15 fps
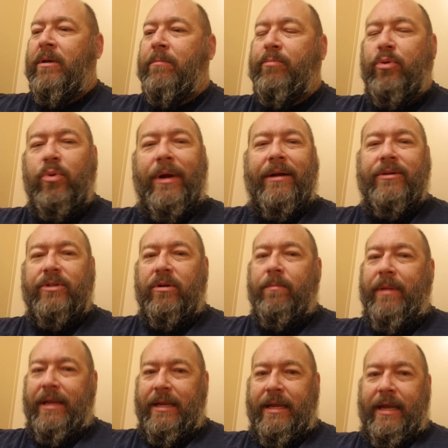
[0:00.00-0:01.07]
Prayers are
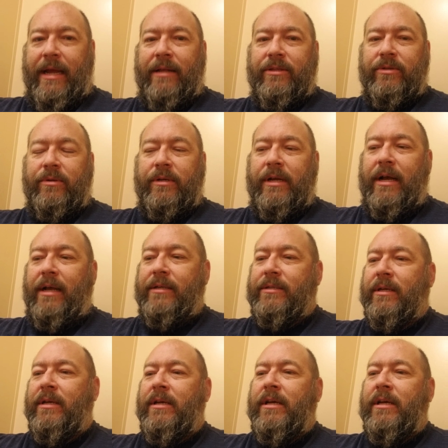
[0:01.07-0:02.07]
being answered, guys.